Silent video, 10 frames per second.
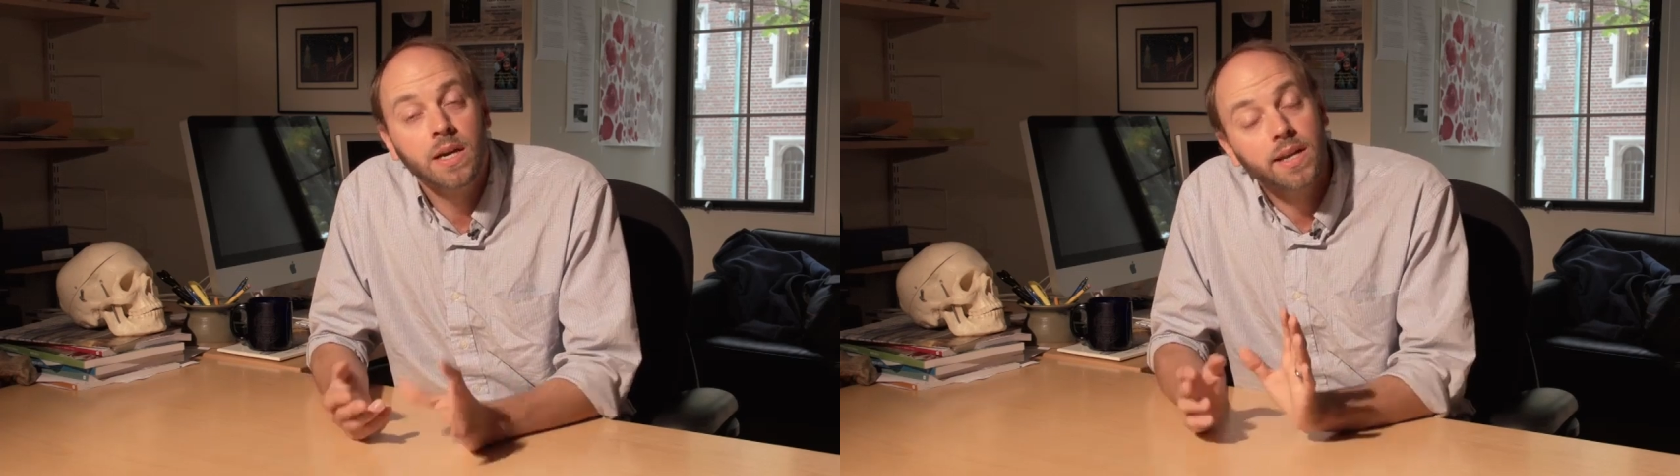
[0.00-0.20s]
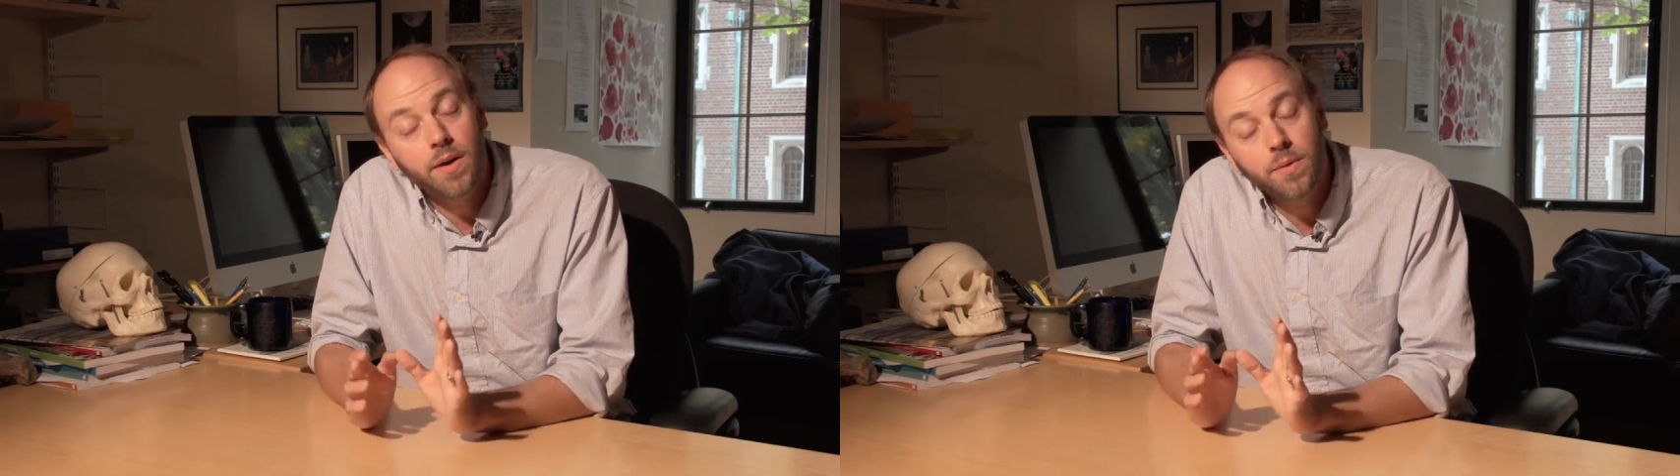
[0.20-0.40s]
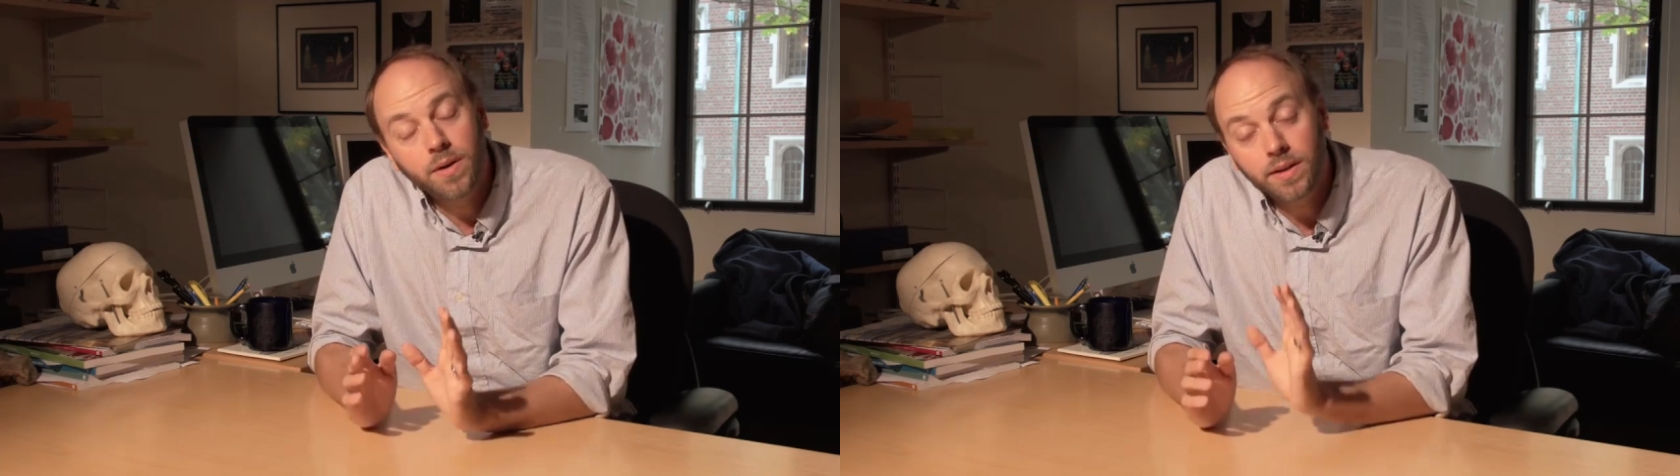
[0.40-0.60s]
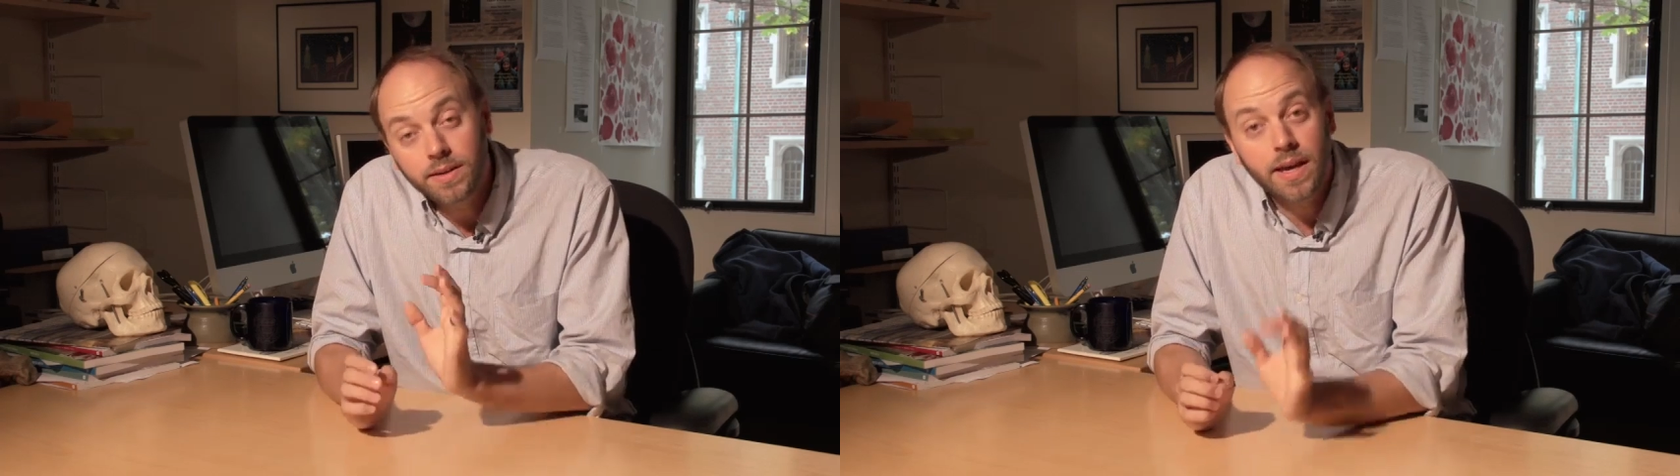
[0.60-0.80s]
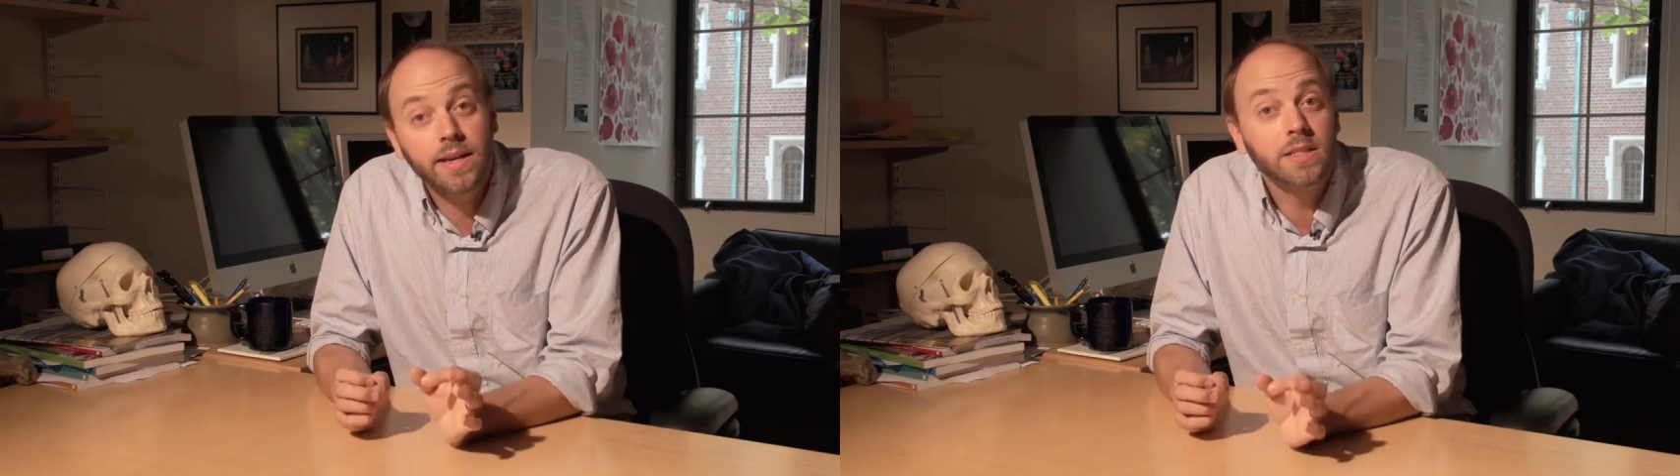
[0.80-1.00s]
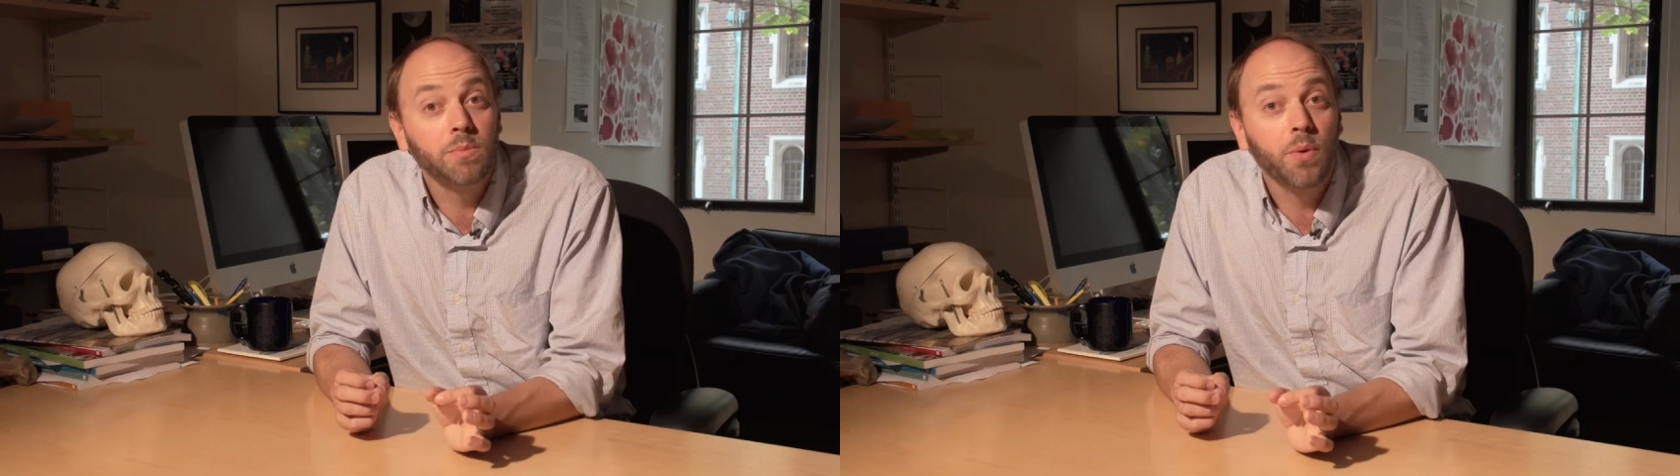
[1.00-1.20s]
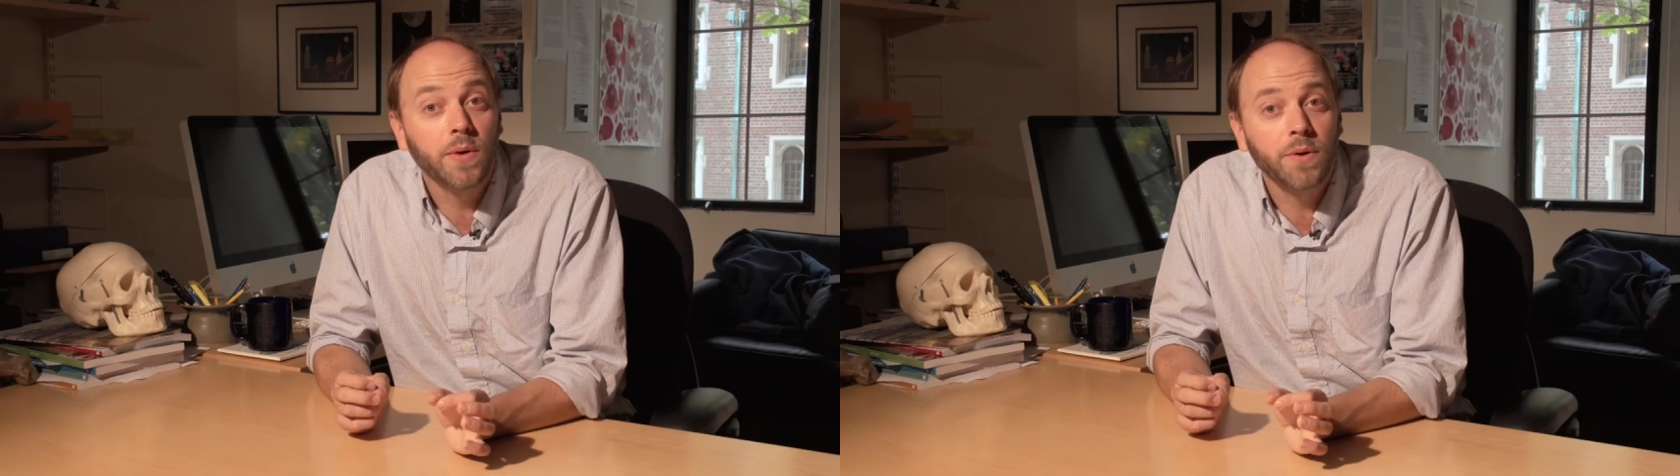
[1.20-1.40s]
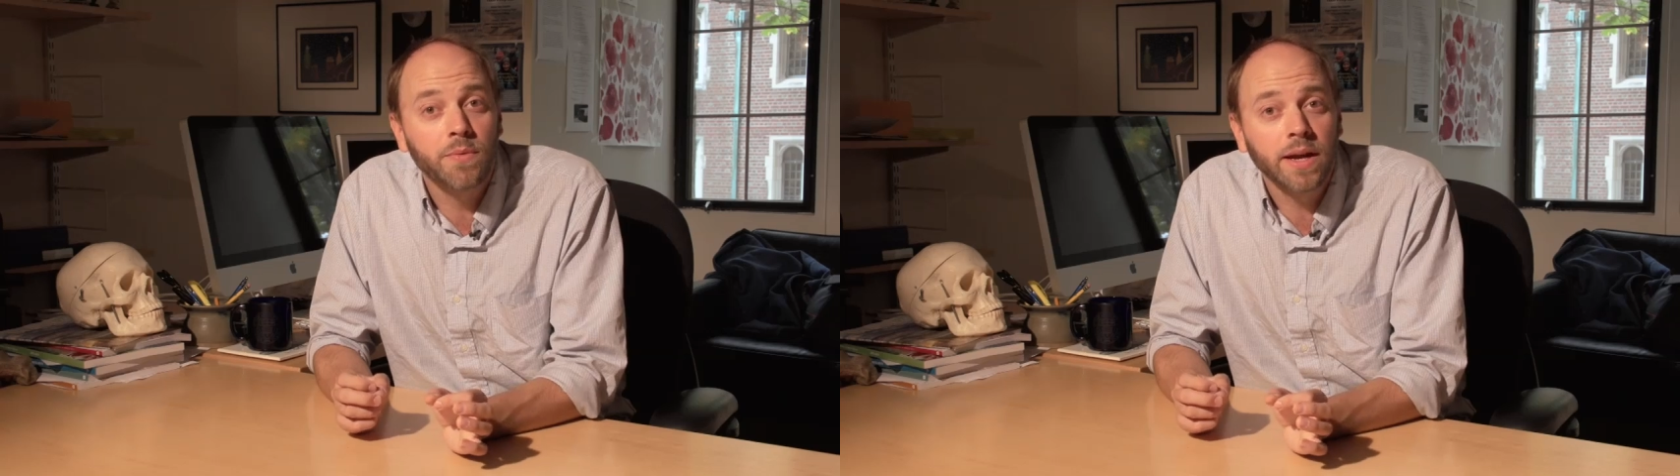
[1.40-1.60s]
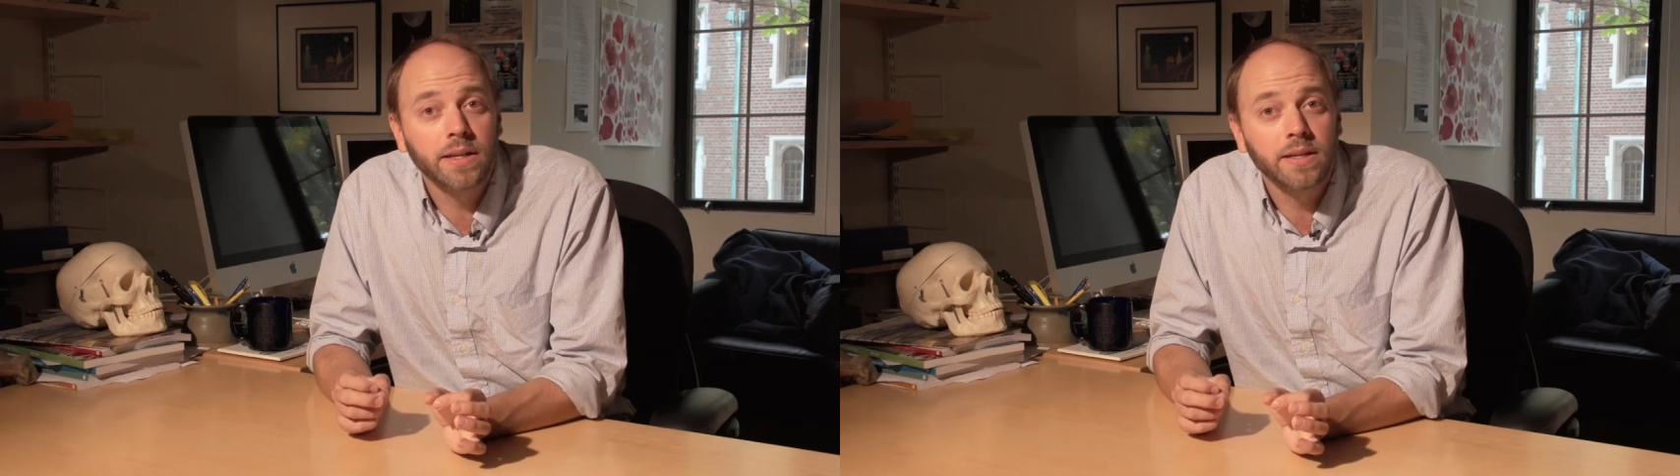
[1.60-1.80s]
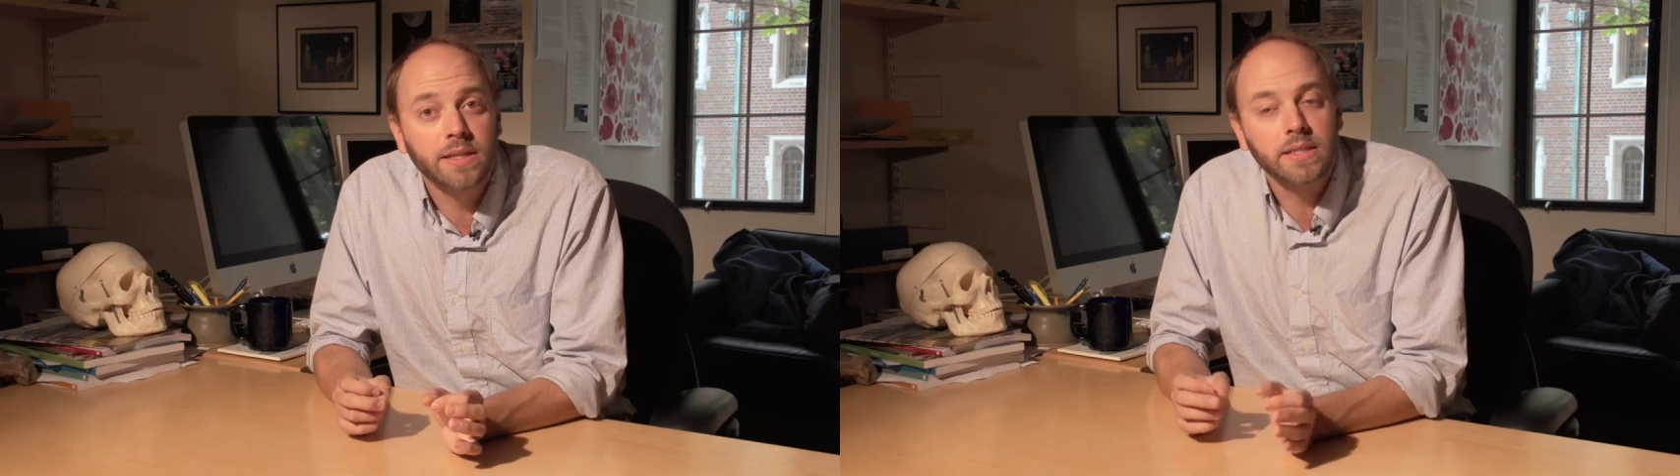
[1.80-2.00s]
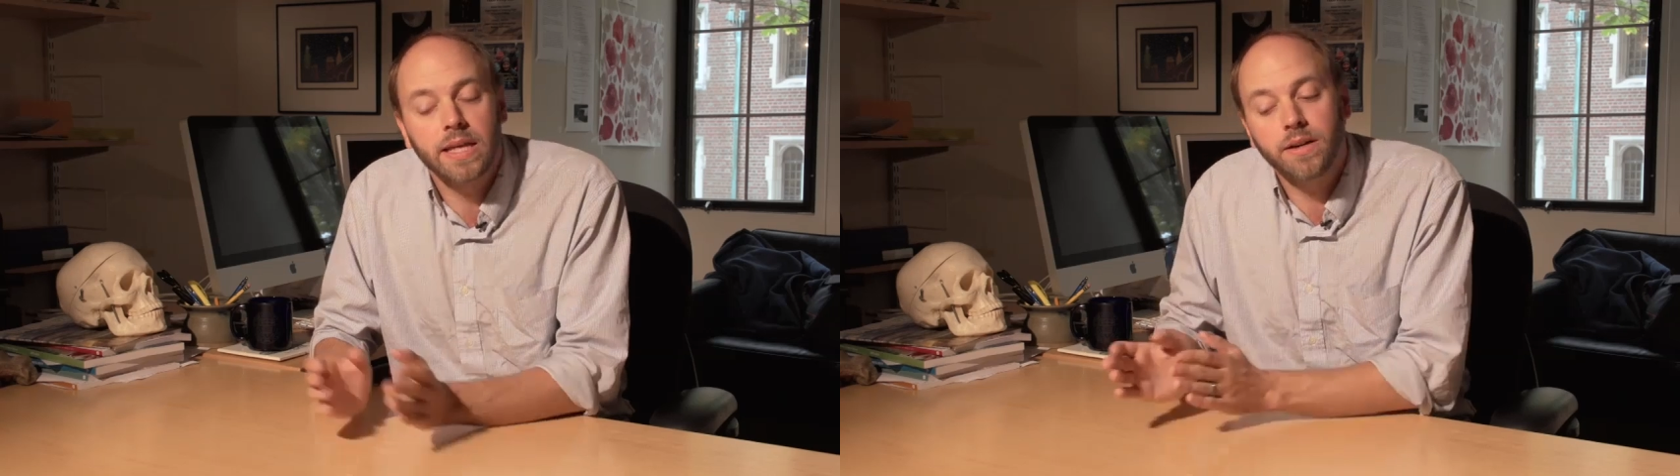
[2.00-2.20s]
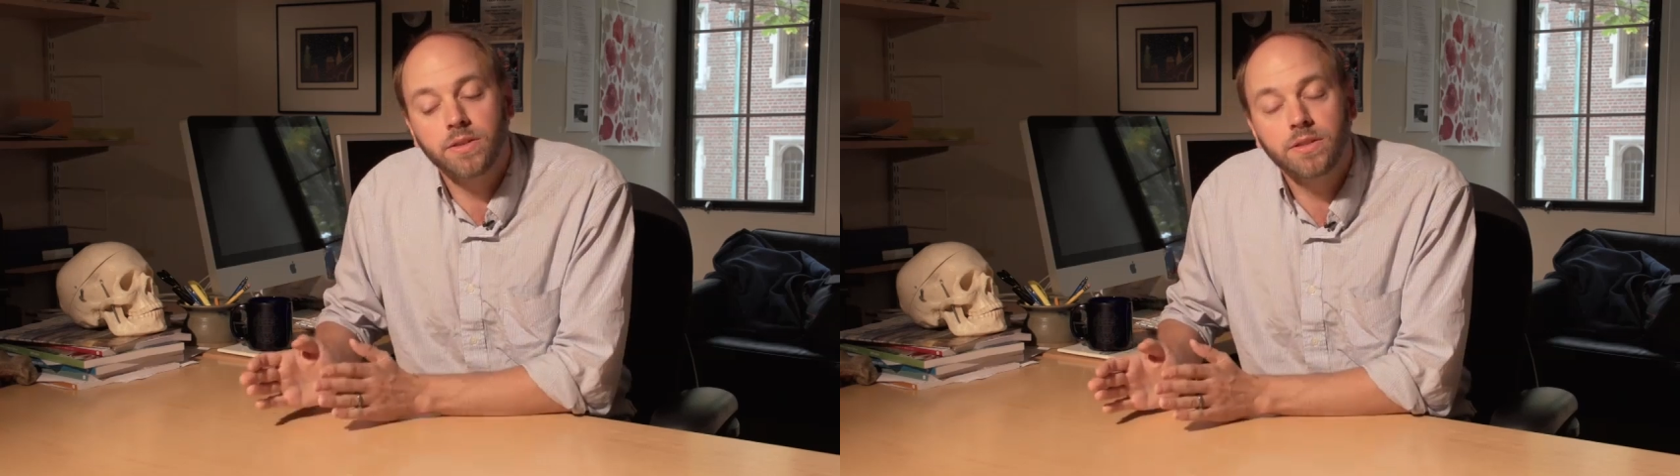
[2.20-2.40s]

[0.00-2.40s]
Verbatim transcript: Now, again, it's important to recognize that our